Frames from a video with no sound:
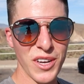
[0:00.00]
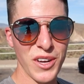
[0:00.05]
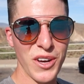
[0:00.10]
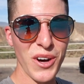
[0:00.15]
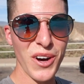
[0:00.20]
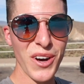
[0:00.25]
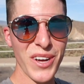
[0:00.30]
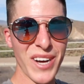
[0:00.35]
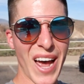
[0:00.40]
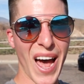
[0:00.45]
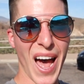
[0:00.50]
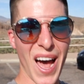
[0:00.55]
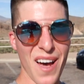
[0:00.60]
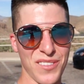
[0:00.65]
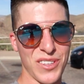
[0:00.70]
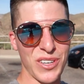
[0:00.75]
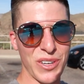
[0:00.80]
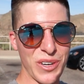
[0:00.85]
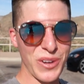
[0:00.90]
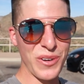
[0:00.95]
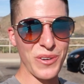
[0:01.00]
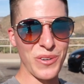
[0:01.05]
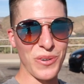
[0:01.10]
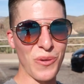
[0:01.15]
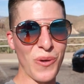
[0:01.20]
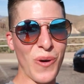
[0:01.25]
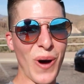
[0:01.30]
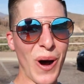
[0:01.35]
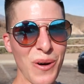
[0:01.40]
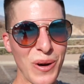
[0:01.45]
Good
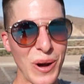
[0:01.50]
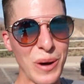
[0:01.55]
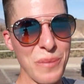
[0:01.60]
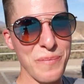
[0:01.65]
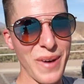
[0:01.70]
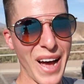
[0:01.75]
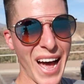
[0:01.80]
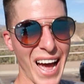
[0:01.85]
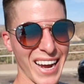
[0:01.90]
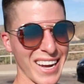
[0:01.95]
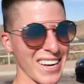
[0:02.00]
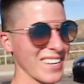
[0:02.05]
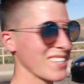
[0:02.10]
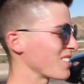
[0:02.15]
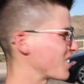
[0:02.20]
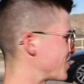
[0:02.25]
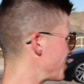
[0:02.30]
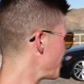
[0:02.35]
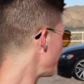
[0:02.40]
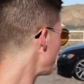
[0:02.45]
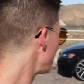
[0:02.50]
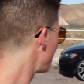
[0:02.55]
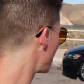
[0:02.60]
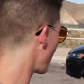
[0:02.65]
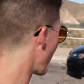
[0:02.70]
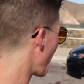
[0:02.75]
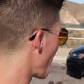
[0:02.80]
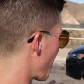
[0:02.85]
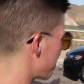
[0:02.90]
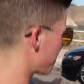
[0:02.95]
afternoon, welcome back to
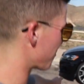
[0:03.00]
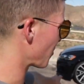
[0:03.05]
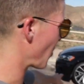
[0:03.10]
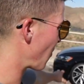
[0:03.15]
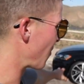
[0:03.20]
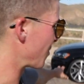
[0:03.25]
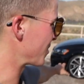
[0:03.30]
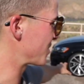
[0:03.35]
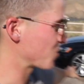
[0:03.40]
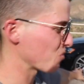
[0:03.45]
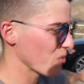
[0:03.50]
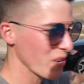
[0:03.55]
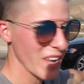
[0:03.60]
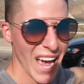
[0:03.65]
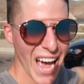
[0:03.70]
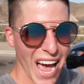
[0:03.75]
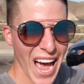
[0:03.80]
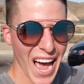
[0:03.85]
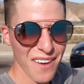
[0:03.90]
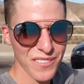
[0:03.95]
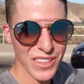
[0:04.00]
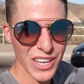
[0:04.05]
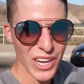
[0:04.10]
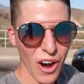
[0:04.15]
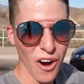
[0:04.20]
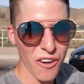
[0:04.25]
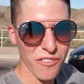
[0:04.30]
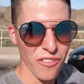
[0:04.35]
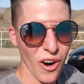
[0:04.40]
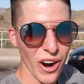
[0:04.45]
JF Vlogs. We have the
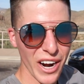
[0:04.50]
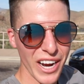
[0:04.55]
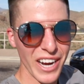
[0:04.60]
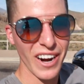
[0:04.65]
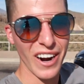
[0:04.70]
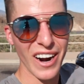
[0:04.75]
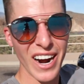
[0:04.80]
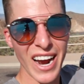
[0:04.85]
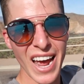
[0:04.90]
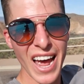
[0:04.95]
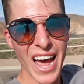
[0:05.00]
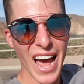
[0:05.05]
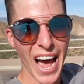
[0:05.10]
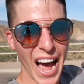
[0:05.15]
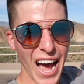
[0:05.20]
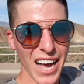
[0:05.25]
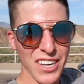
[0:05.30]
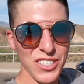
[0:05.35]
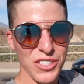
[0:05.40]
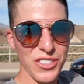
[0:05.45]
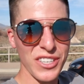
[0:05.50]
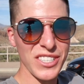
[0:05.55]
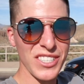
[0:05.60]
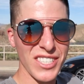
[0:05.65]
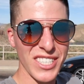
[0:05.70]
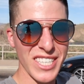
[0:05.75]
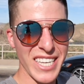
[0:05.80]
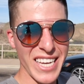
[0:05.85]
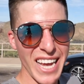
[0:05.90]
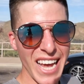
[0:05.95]
Golf R here. As you can
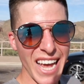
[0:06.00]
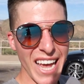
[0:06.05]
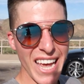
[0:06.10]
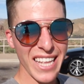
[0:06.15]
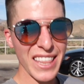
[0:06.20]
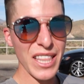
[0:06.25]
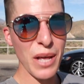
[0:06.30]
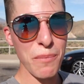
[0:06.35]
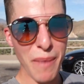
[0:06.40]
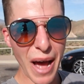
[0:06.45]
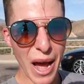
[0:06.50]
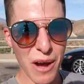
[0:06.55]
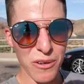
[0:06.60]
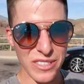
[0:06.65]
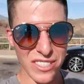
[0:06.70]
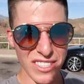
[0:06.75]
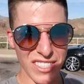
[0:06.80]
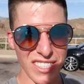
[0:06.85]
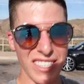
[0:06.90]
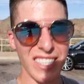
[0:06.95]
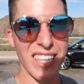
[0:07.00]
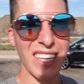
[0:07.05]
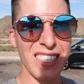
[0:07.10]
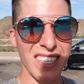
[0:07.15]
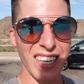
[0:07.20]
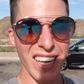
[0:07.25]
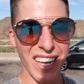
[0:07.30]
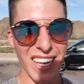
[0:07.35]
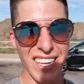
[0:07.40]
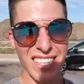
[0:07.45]
see in the mountains,
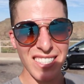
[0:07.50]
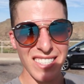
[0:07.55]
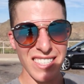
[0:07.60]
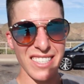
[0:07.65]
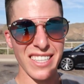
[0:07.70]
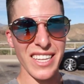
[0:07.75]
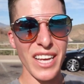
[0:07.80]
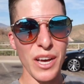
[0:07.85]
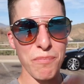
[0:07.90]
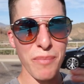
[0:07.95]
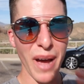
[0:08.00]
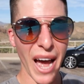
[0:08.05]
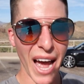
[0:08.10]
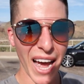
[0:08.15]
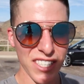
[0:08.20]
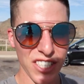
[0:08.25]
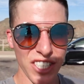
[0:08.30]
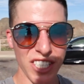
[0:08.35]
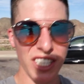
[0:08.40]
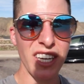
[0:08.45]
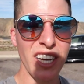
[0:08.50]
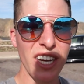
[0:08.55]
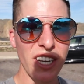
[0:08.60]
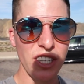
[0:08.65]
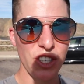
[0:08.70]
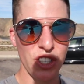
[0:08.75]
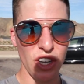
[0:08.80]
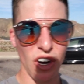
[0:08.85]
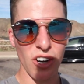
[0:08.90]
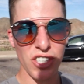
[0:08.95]
this is the Apache
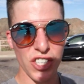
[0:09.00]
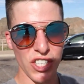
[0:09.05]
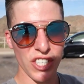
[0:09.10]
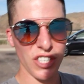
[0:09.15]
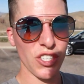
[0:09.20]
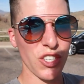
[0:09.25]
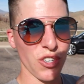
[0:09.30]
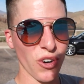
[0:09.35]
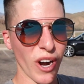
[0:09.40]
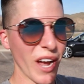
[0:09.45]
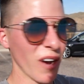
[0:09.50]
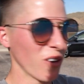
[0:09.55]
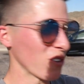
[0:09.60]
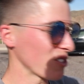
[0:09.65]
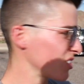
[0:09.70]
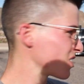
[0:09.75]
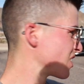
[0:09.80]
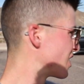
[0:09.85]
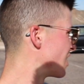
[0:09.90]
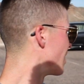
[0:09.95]
Junction Trails.